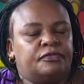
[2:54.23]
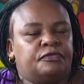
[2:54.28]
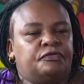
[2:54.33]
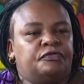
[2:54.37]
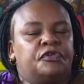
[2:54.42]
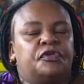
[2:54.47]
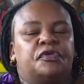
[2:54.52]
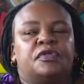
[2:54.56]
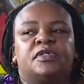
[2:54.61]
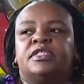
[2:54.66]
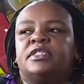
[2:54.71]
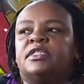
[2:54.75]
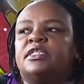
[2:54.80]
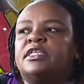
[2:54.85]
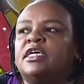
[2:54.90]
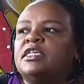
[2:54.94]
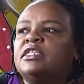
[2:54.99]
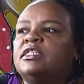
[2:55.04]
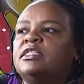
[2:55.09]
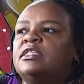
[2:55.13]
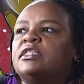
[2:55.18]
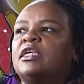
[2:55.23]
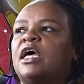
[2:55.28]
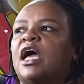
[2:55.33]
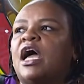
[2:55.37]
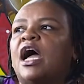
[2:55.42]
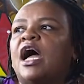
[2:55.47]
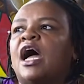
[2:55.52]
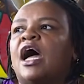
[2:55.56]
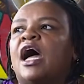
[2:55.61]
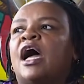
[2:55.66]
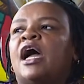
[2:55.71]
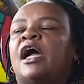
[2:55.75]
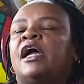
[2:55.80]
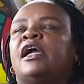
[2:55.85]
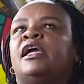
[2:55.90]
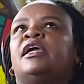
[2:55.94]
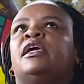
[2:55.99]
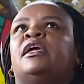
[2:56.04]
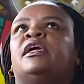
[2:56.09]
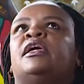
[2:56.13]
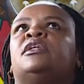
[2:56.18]
For instance,
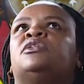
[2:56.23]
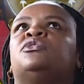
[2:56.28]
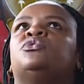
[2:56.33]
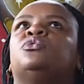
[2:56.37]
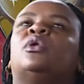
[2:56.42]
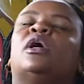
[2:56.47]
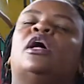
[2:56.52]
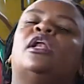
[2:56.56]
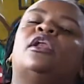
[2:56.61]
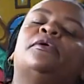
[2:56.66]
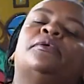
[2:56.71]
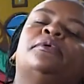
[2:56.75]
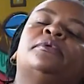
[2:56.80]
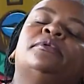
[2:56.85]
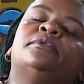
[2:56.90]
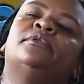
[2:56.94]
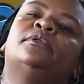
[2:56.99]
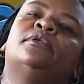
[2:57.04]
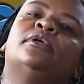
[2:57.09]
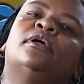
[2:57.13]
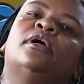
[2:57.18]
I took a loan,